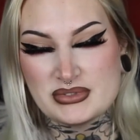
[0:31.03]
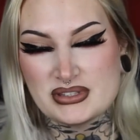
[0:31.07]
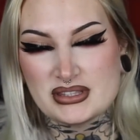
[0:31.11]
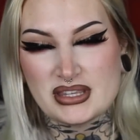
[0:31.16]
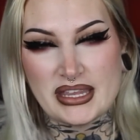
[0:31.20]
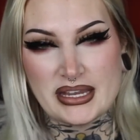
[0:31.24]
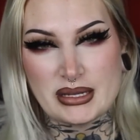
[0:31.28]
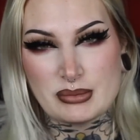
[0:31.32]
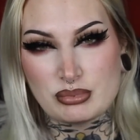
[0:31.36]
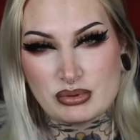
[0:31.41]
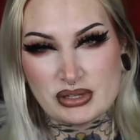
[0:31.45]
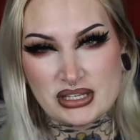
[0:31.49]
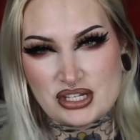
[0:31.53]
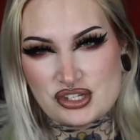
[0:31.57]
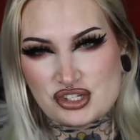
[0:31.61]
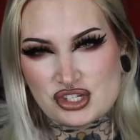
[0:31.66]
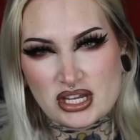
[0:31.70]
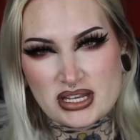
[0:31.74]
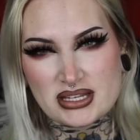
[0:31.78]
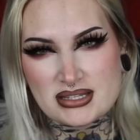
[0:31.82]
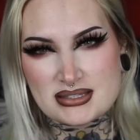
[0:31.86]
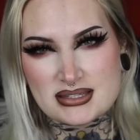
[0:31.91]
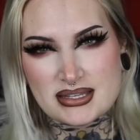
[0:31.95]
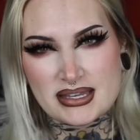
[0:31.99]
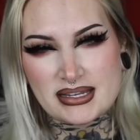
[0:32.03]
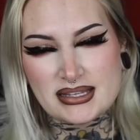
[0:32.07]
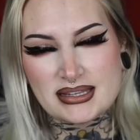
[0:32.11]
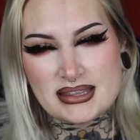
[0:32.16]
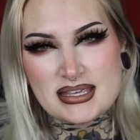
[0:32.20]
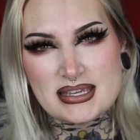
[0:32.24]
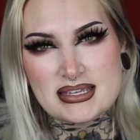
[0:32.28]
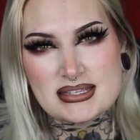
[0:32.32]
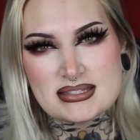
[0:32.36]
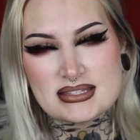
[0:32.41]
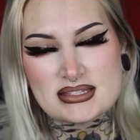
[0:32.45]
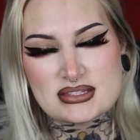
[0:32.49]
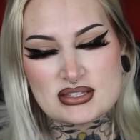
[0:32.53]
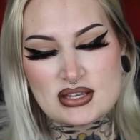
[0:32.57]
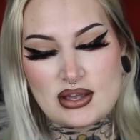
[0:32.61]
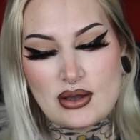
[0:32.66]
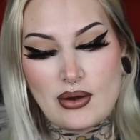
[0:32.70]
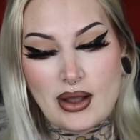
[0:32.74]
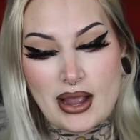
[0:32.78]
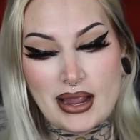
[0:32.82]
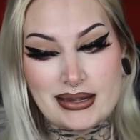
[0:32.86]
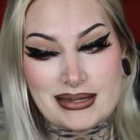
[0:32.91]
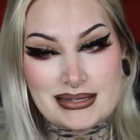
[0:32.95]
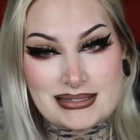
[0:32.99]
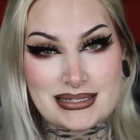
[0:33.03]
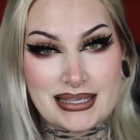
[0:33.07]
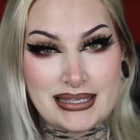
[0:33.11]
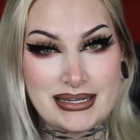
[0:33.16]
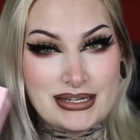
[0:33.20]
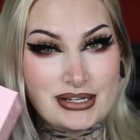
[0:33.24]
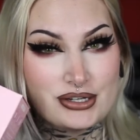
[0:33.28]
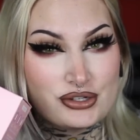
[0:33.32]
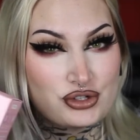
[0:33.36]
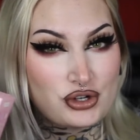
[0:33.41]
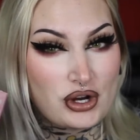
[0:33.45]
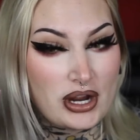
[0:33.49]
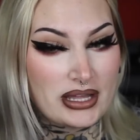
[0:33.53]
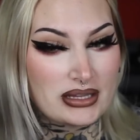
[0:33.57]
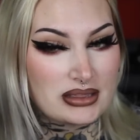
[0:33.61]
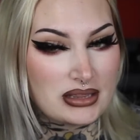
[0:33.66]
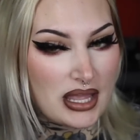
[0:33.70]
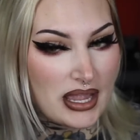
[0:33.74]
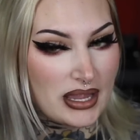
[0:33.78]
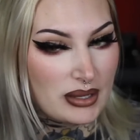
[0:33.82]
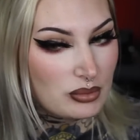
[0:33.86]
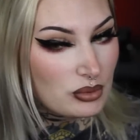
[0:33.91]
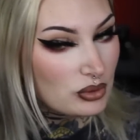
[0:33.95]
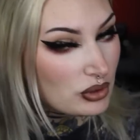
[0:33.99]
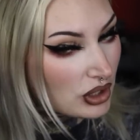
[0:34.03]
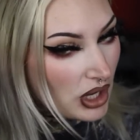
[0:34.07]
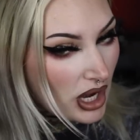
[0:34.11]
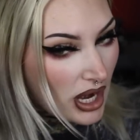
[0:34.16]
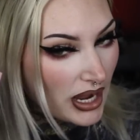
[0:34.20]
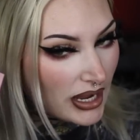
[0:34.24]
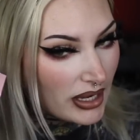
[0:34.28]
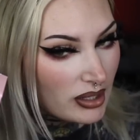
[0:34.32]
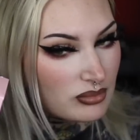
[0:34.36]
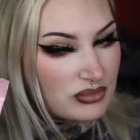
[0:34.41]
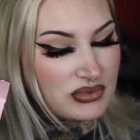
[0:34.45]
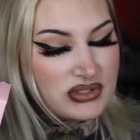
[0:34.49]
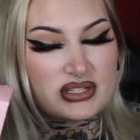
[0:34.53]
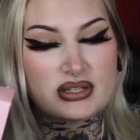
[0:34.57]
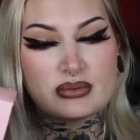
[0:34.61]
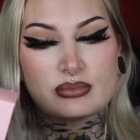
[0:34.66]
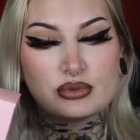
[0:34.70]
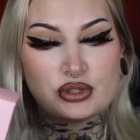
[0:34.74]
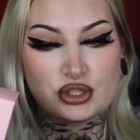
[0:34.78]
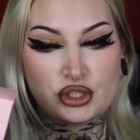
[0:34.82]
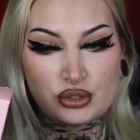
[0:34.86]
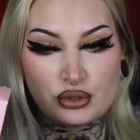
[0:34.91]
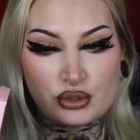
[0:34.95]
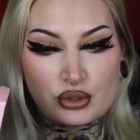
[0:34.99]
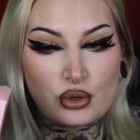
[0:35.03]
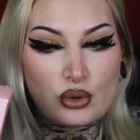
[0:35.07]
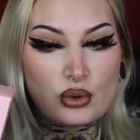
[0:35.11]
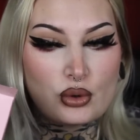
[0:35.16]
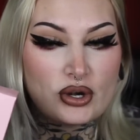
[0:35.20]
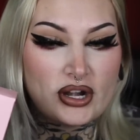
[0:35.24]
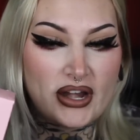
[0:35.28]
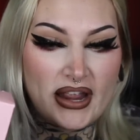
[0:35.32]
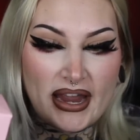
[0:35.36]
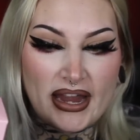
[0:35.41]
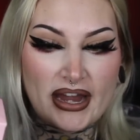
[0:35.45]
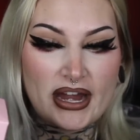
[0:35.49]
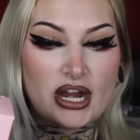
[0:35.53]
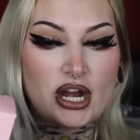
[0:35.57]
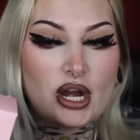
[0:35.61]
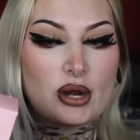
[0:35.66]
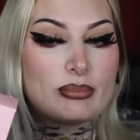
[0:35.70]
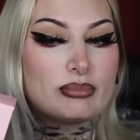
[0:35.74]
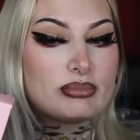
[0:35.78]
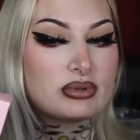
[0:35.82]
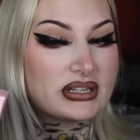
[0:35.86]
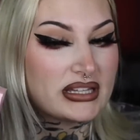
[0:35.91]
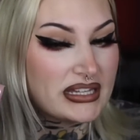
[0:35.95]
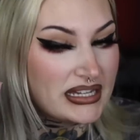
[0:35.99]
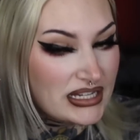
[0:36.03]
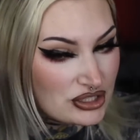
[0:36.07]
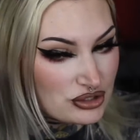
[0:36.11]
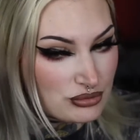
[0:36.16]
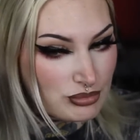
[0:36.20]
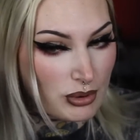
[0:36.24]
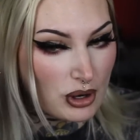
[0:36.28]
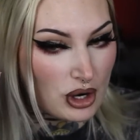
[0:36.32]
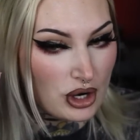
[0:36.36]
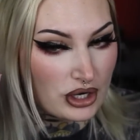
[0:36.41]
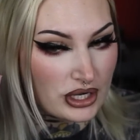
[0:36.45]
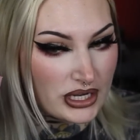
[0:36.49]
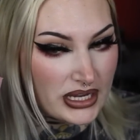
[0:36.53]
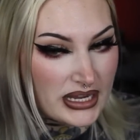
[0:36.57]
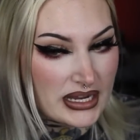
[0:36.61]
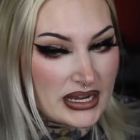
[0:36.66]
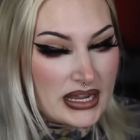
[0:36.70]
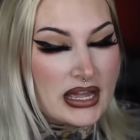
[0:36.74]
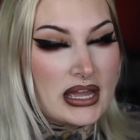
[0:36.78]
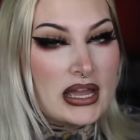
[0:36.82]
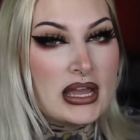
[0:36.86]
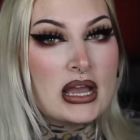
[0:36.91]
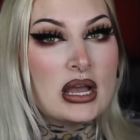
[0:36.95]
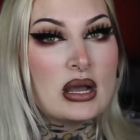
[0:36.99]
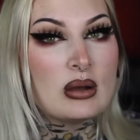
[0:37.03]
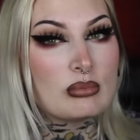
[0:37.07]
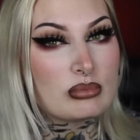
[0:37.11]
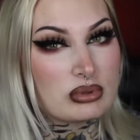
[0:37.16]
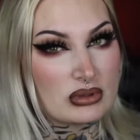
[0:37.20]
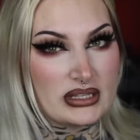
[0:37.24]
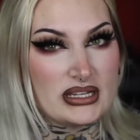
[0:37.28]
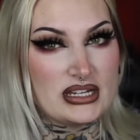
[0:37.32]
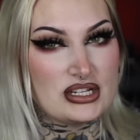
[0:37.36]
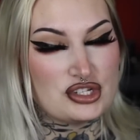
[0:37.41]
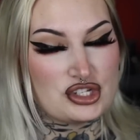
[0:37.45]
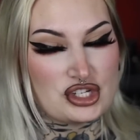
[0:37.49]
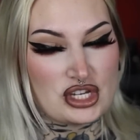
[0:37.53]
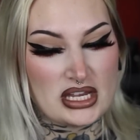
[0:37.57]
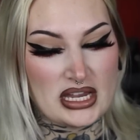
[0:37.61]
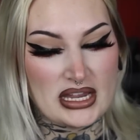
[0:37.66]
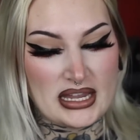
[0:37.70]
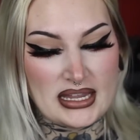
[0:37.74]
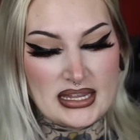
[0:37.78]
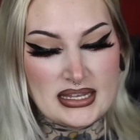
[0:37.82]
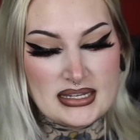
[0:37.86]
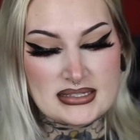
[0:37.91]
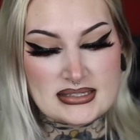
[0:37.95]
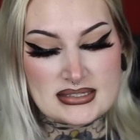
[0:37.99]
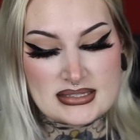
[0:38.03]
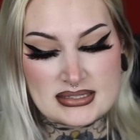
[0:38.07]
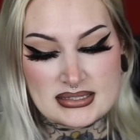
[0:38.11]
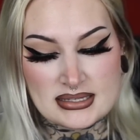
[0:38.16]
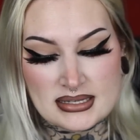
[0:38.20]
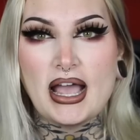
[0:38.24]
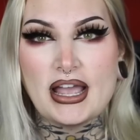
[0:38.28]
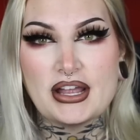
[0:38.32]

like bleach kits like this, so I decided to try Lime Crime's Unicorn Hair Bleach Party Bleach Kit.